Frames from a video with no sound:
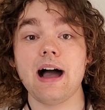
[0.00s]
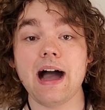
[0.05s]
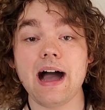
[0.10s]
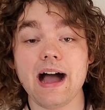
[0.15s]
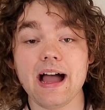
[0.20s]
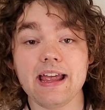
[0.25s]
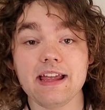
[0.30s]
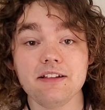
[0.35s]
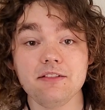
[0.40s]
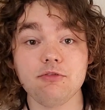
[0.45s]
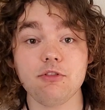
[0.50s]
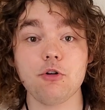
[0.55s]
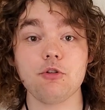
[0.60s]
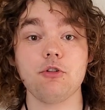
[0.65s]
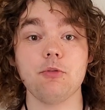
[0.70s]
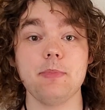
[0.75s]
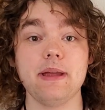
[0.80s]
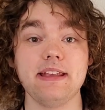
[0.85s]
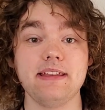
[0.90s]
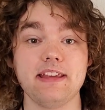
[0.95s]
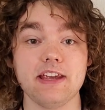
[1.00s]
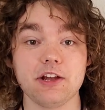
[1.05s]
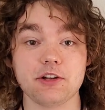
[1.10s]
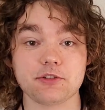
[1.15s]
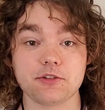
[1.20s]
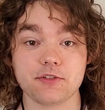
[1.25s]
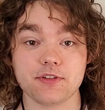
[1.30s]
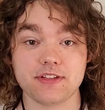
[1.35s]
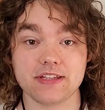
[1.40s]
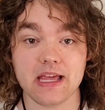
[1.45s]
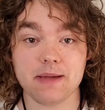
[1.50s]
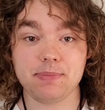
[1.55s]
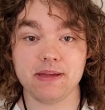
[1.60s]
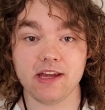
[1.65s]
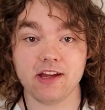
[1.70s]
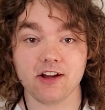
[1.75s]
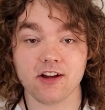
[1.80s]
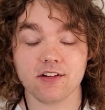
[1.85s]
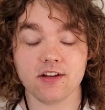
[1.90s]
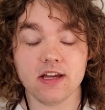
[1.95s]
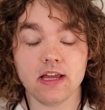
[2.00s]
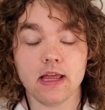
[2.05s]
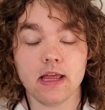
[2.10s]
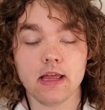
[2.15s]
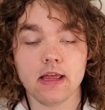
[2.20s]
Hi, local main character Zepp here.